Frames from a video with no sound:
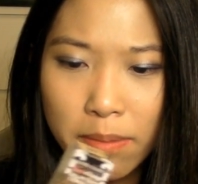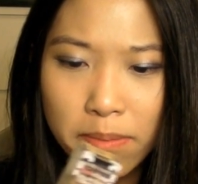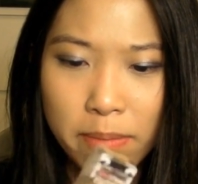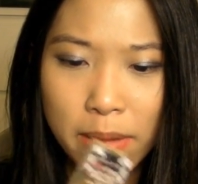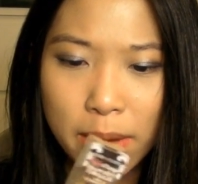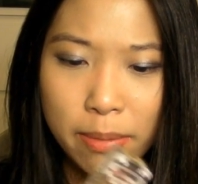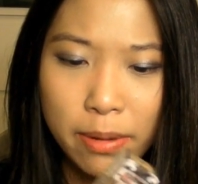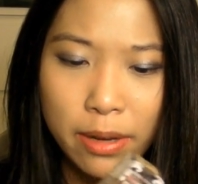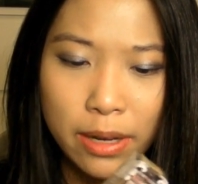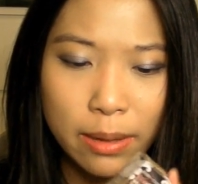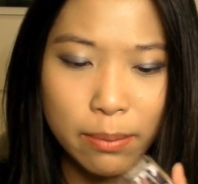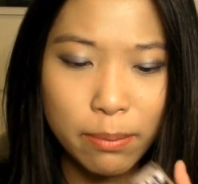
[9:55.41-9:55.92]

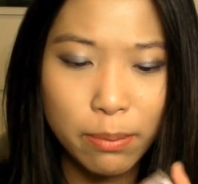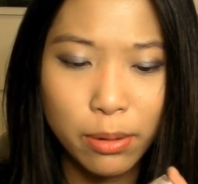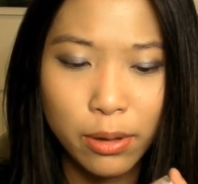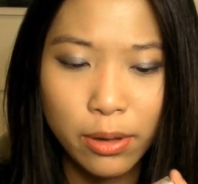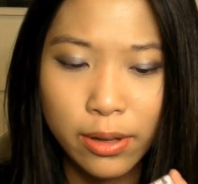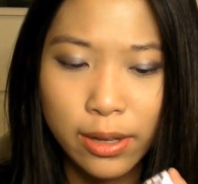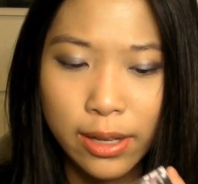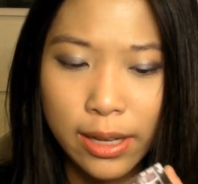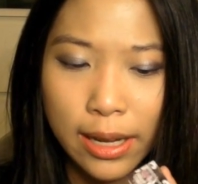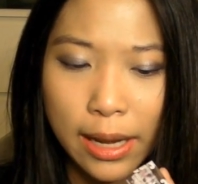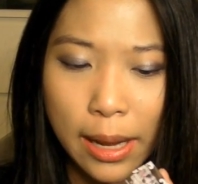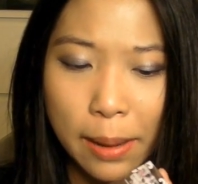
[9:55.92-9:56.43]
maybe you can
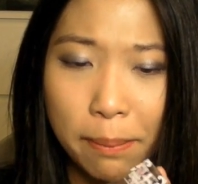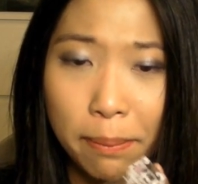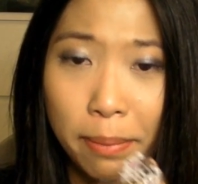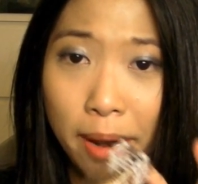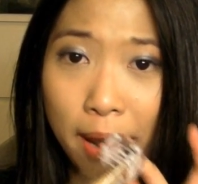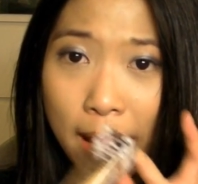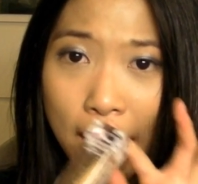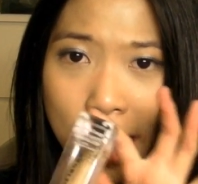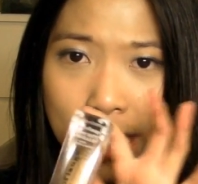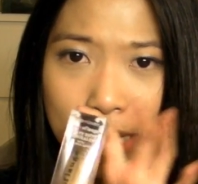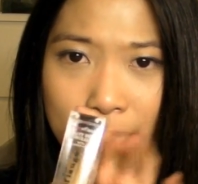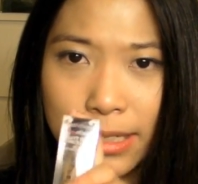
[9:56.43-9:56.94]
put like a
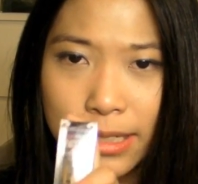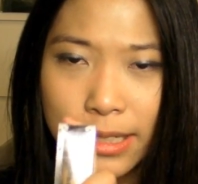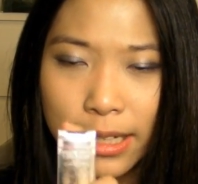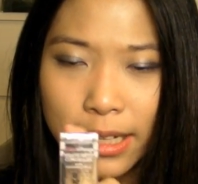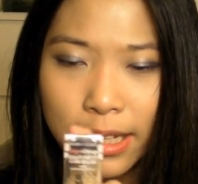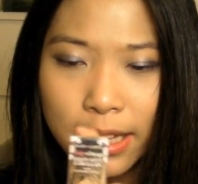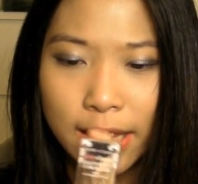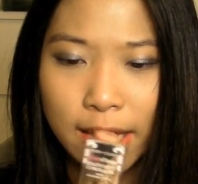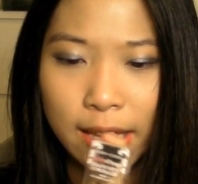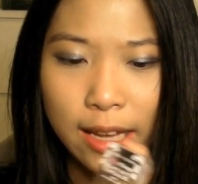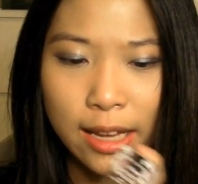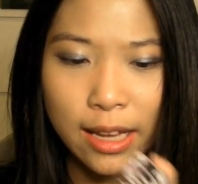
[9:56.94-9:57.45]
plastic
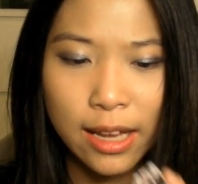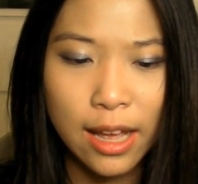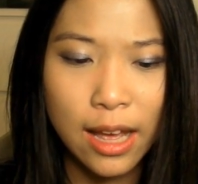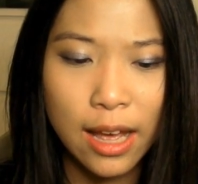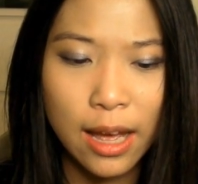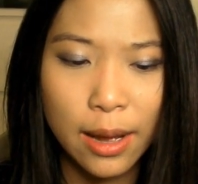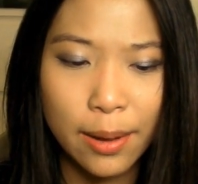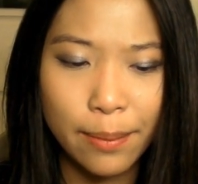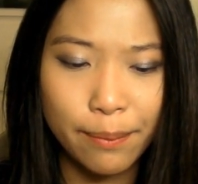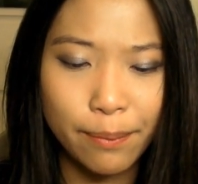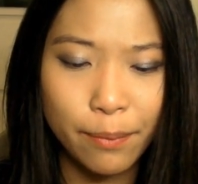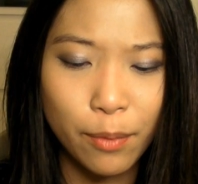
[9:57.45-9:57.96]
thing
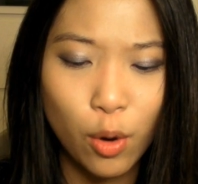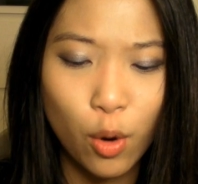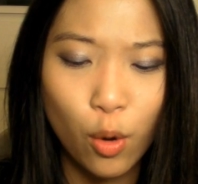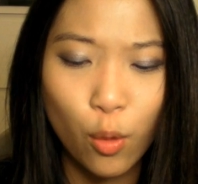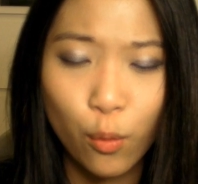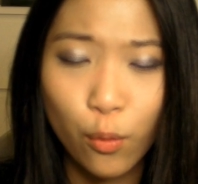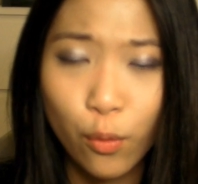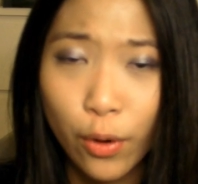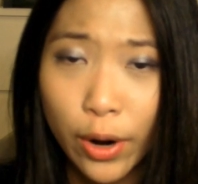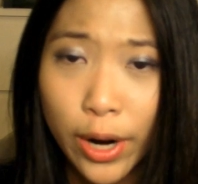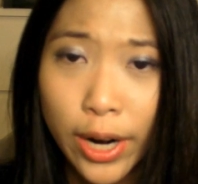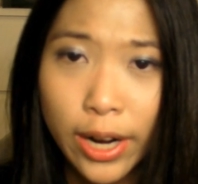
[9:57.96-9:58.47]

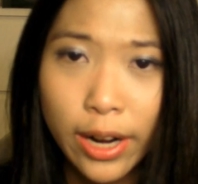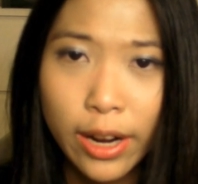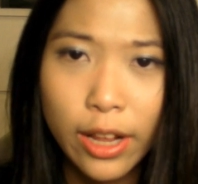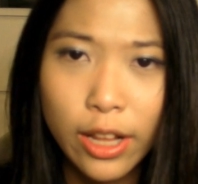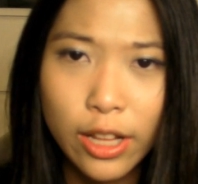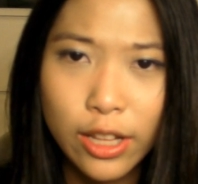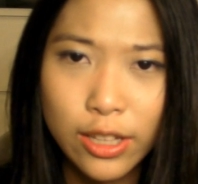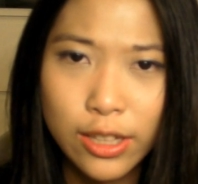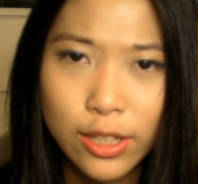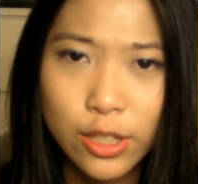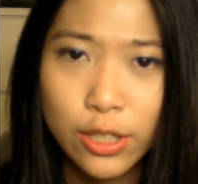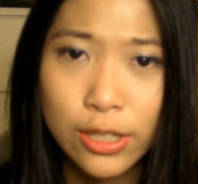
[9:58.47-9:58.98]
over it
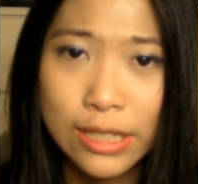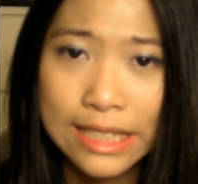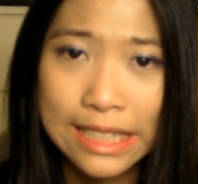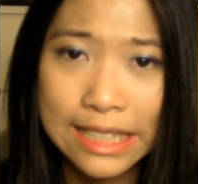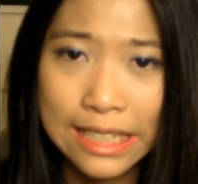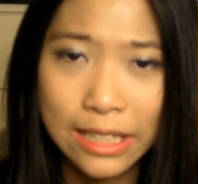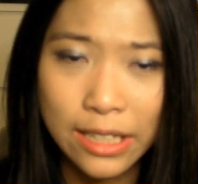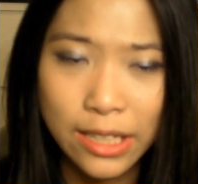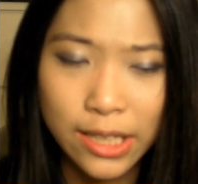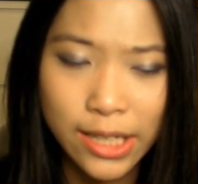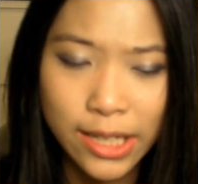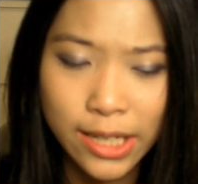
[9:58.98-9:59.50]
to
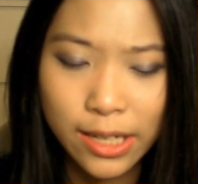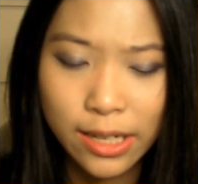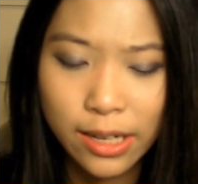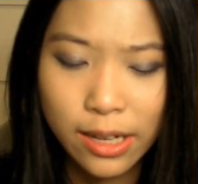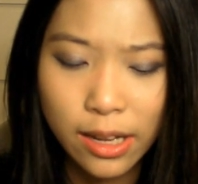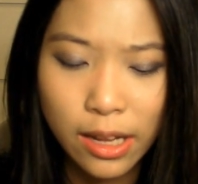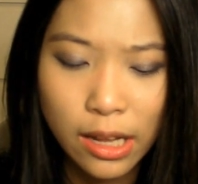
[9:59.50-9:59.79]
seal it,